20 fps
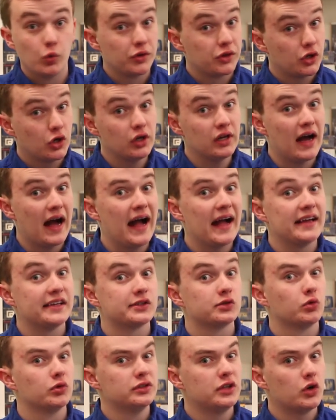with good
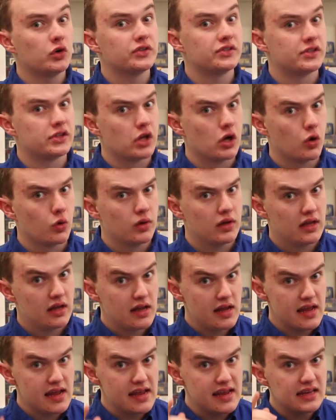eyes will notice, though,
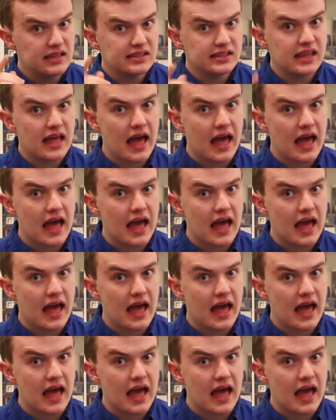is